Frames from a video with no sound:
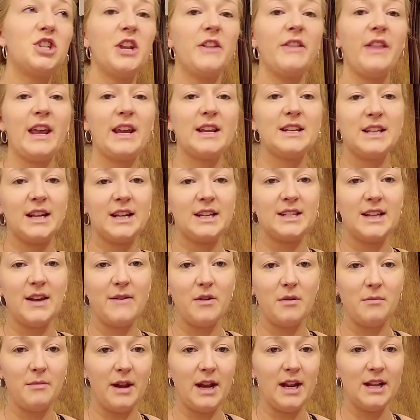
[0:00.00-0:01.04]
it in like
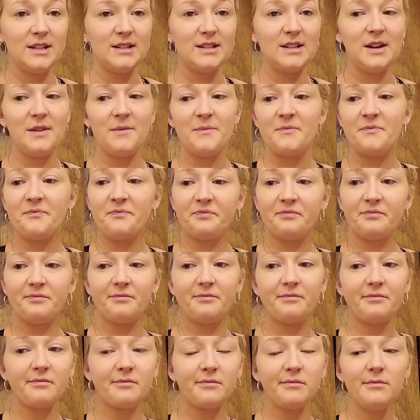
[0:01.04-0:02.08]
6-7 minutes.
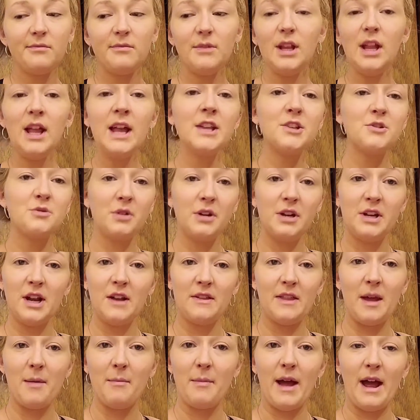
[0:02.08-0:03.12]
It's really not
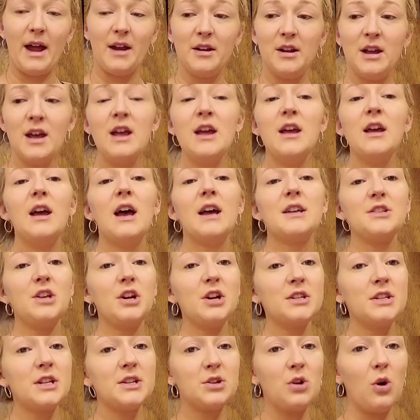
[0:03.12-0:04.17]
that bad. As long
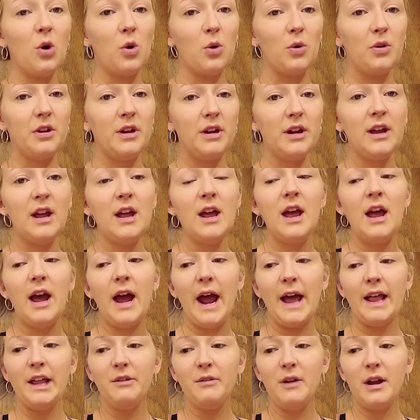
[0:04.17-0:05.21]
as it's cold.
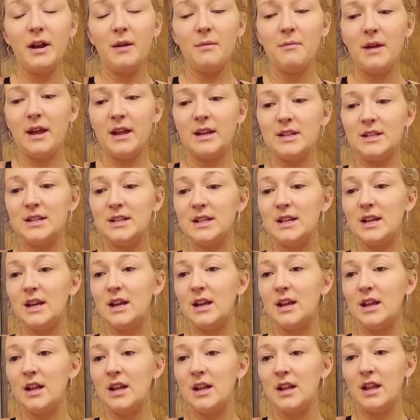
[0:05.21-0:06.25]
Highly recommend
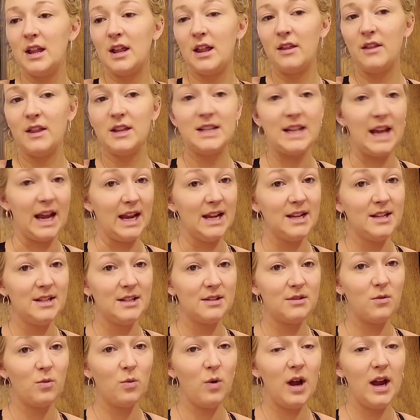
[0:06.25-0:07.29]
the
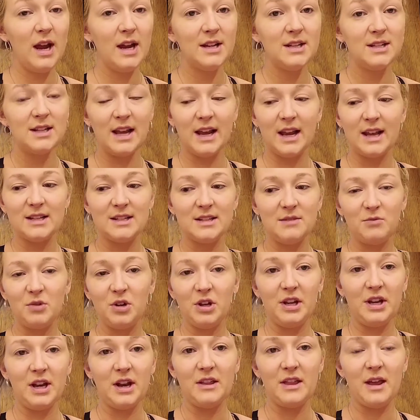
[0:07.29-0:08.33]
taste wise. Like it's
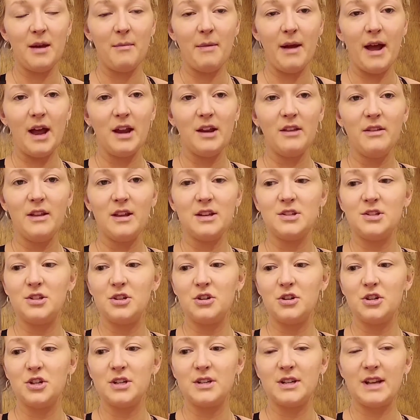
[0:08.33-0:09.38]
really not that bad unless
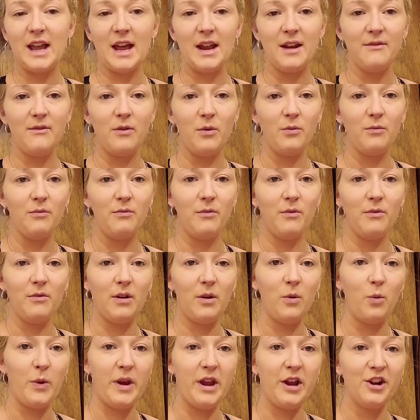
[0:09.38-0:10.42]
you're just kind of
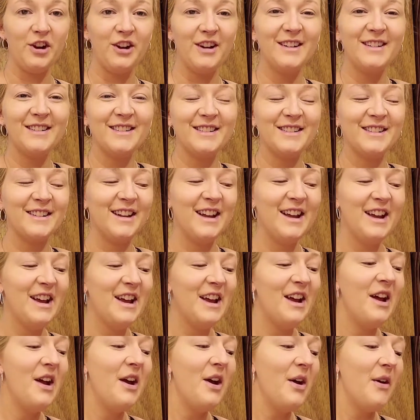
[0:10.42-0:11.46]
a wiener
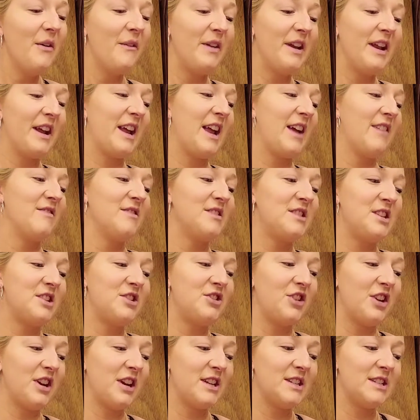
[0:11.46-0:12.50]
when it comes to
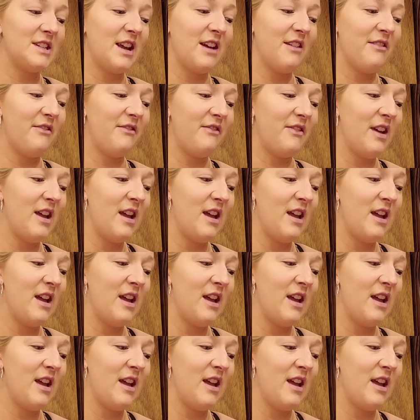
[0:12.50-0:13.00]
drinking stuff.